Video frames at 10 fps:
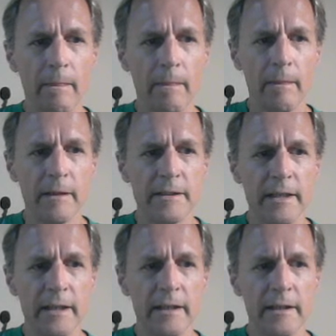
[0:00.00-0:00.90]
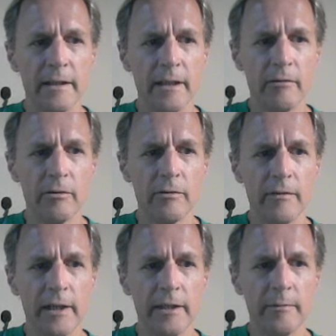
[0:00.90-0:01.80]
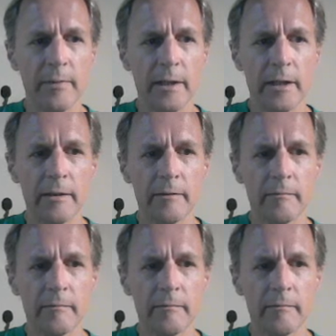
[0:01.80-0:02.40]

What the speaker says: the 10 that we're dividing by.